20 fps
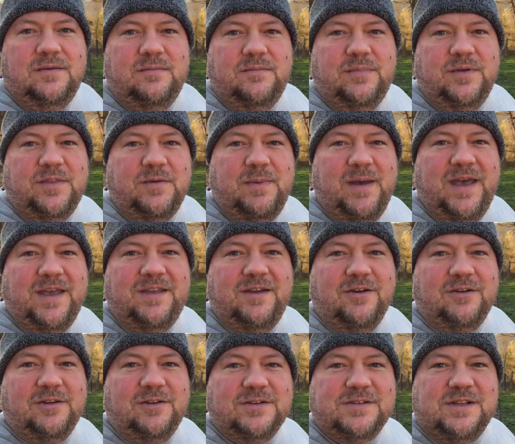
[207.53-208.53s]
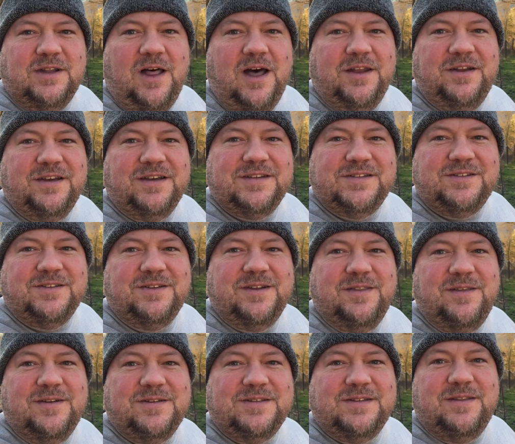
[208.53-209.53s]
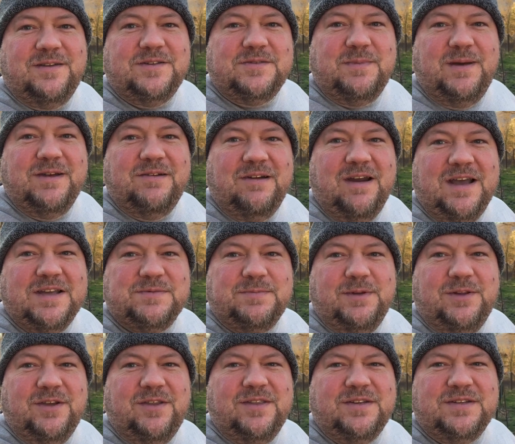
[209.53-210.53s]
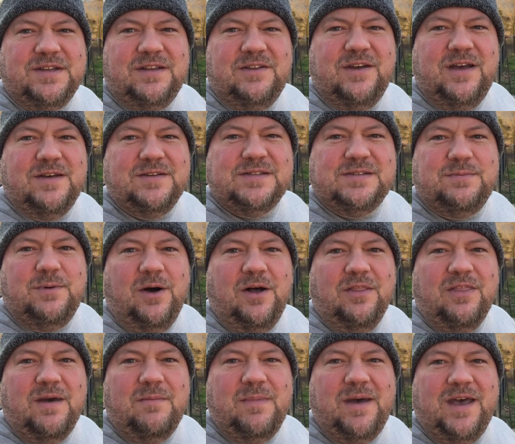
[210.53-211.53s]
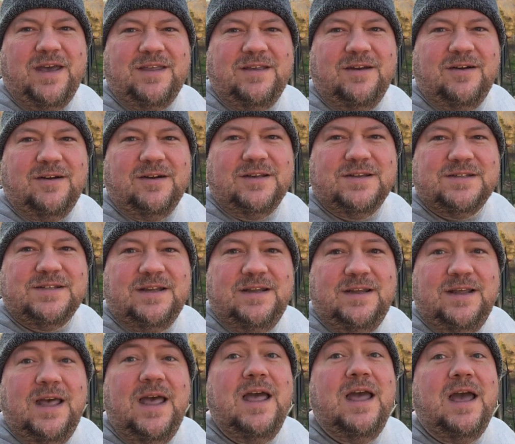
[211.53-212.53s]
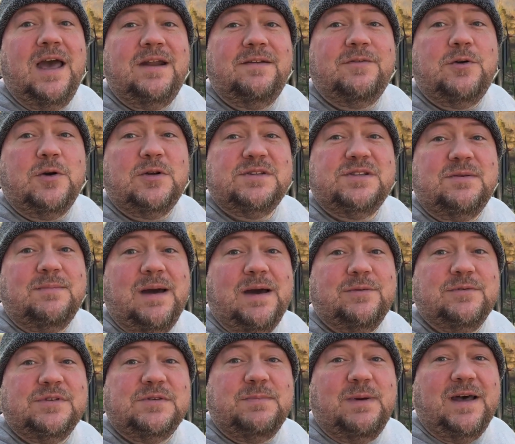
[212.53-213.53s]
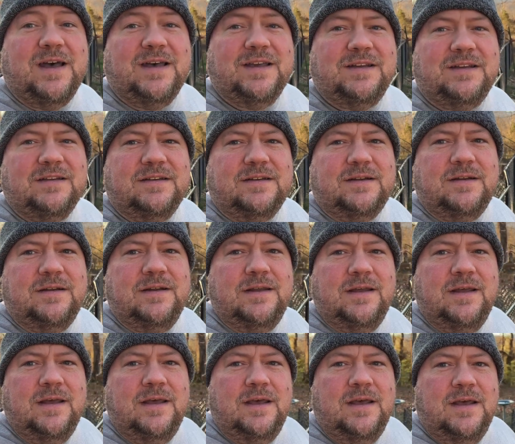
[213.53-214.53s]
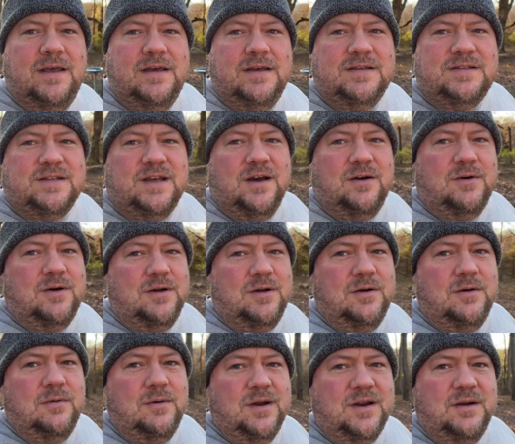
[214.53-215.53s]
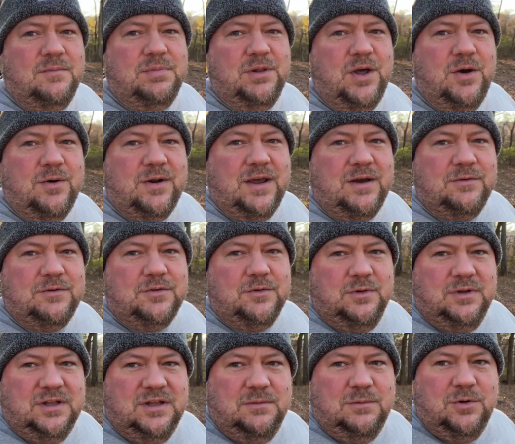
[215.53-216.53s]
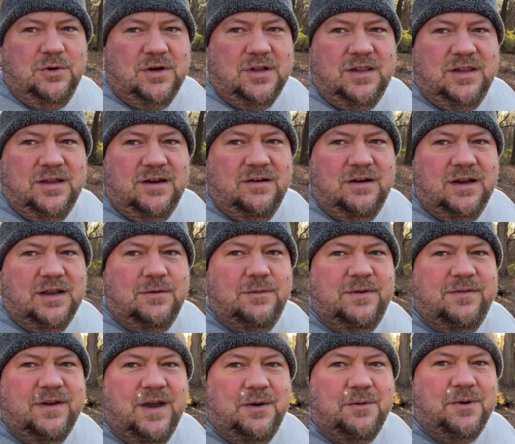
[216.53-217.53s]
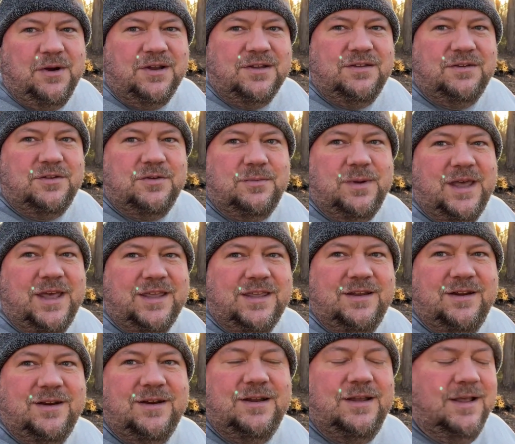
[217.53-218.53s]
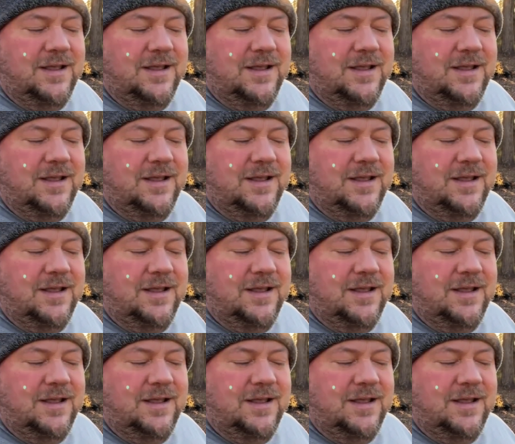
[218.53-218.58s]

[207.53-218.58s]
But the backyard looks a lot nicer. There's my grass, but look how small that backyard is. And of course the mountains behind it. So we're gonna blow it out, do a little more clearing. We've got work to do back here.